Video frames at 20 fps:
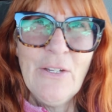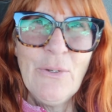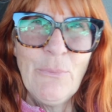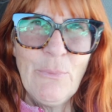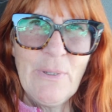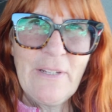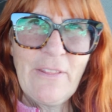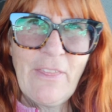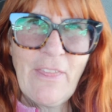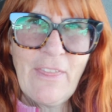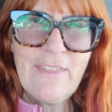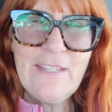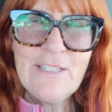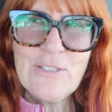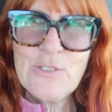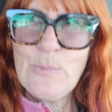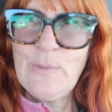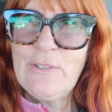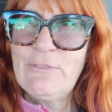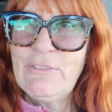One of the
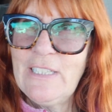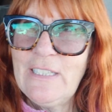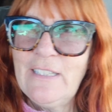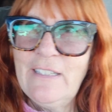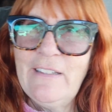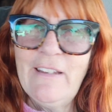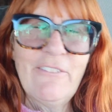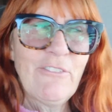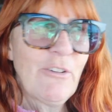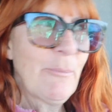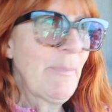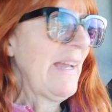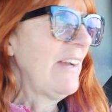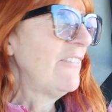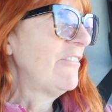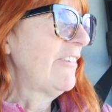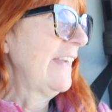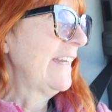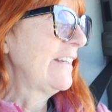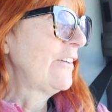things we really love
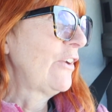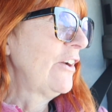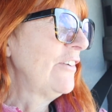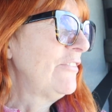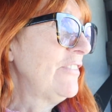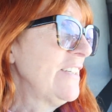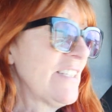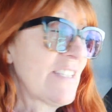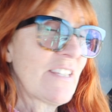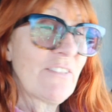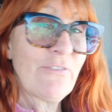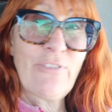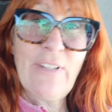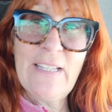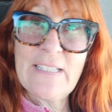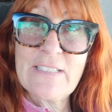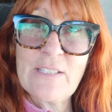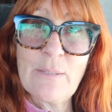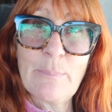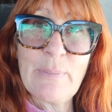about Vanlife is the
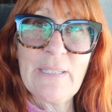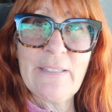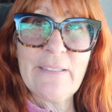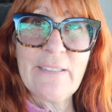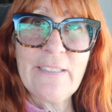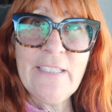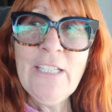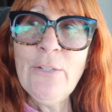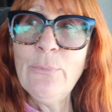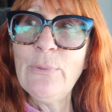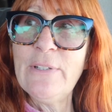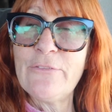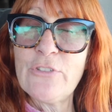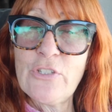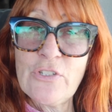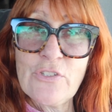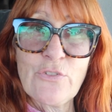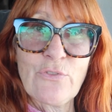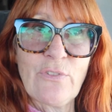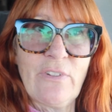flexibility. We've
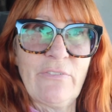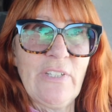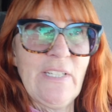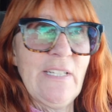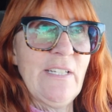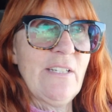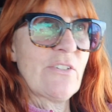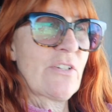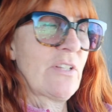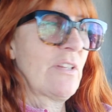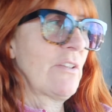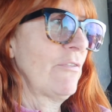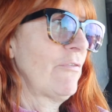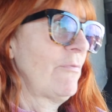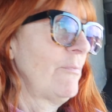just driven into the